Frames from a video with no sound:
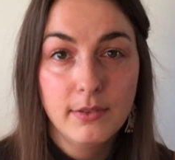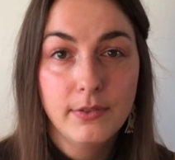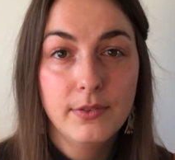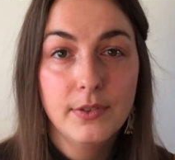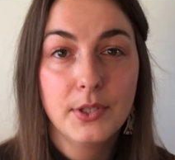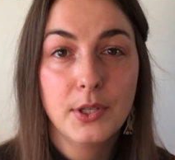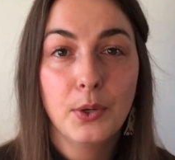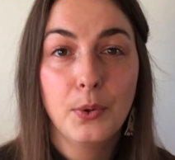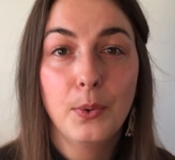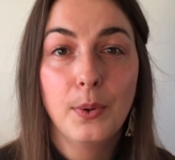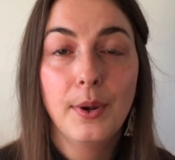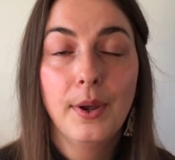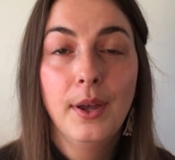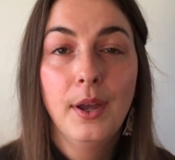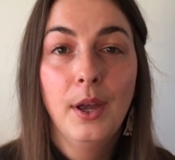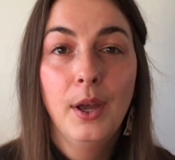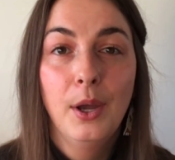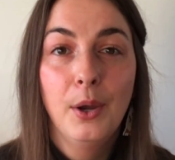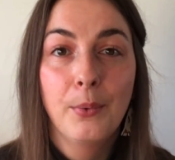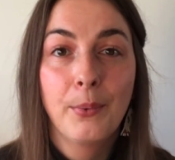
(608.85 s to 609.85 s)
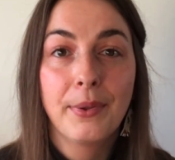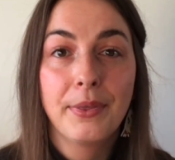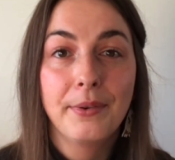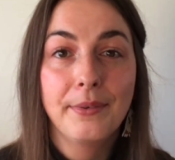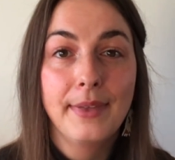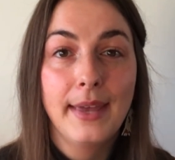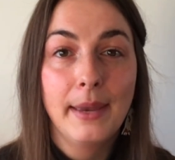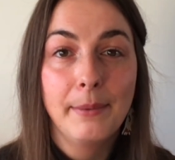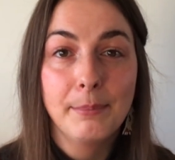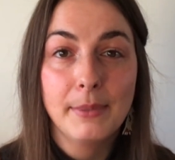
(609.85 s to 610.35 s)
So whether
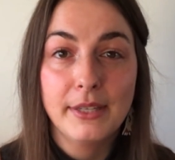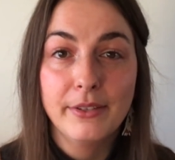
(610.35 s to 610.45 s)
that be